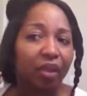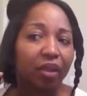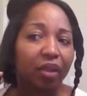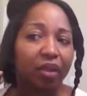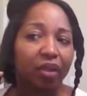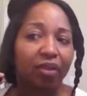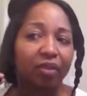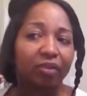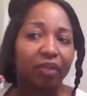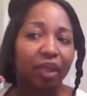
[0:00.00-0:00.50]

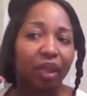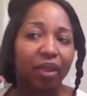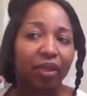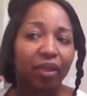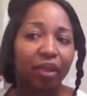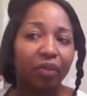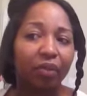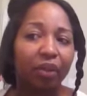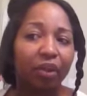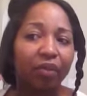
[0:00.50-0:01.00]
And I
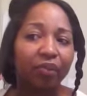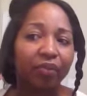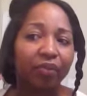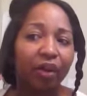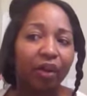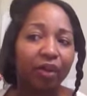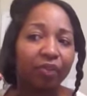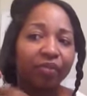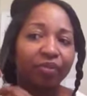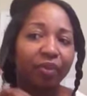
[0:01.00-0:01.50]
know I went
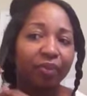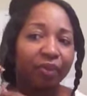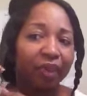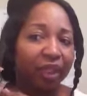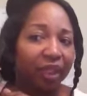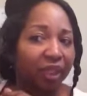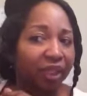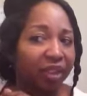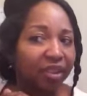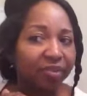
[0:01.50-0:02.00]
far from the
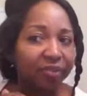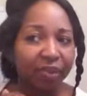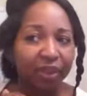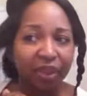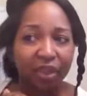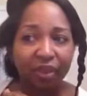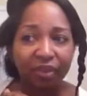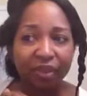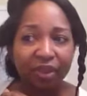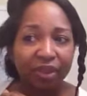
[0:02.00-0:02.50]
ends,
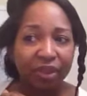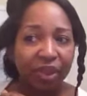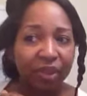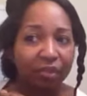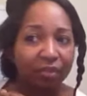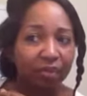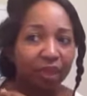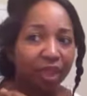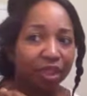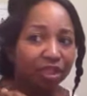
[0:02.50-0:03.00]
but I would say
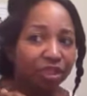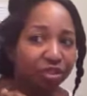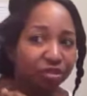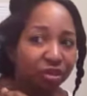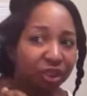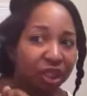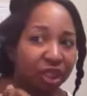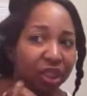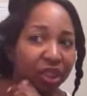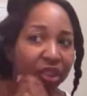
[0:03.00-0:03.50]

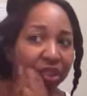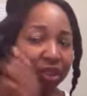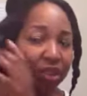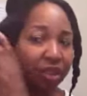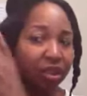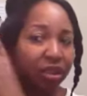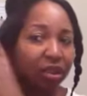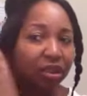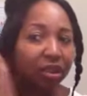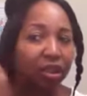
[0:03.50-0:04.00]
mid-strand.
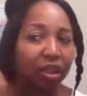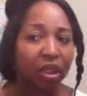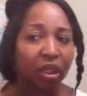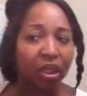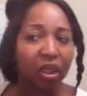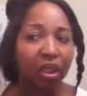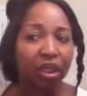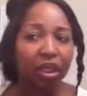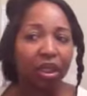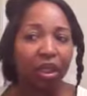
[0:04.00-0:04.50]

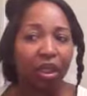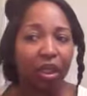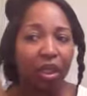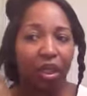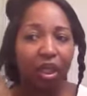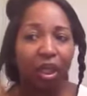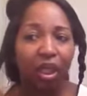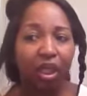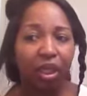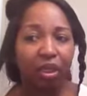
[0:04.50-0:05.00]

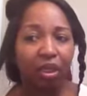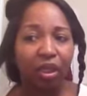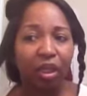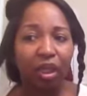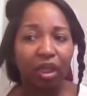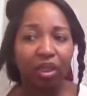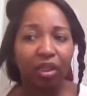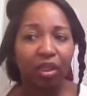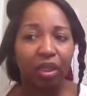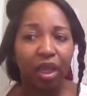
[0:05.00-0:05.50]
And
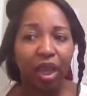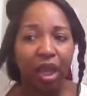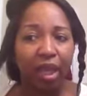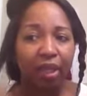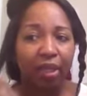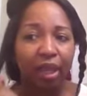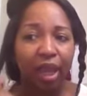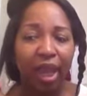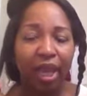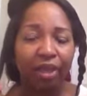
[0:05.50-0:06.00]

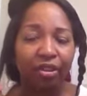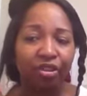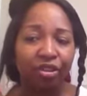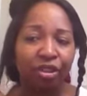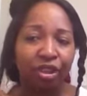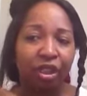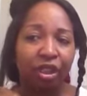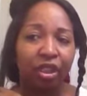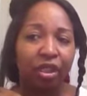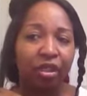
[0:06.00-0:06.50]
I
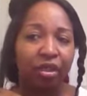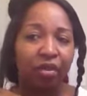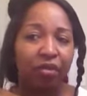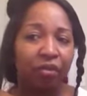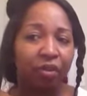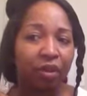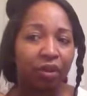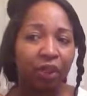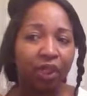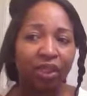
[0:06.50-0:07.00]
actually,
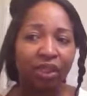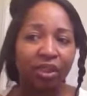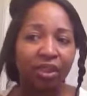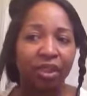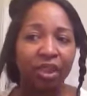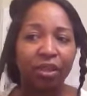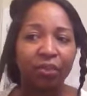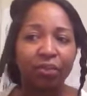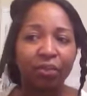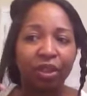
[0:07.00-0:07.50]
I
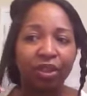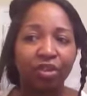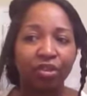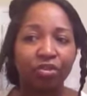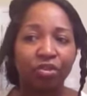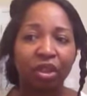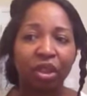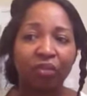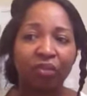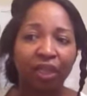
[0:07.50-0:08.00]
did
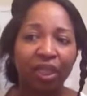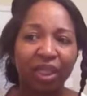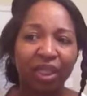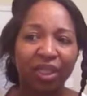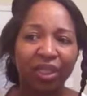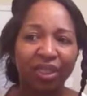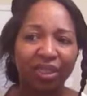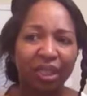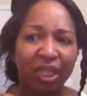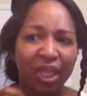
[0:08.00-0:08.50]
mid-strand
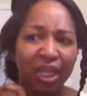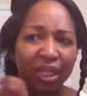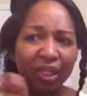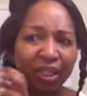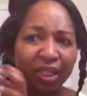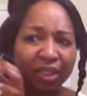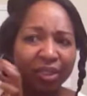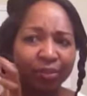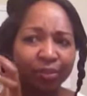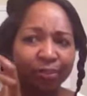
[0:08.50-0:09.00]
because
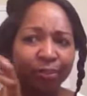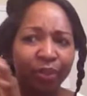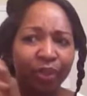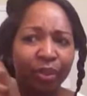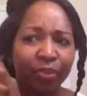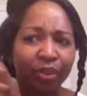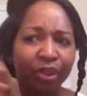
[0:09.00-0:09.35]
that's pretty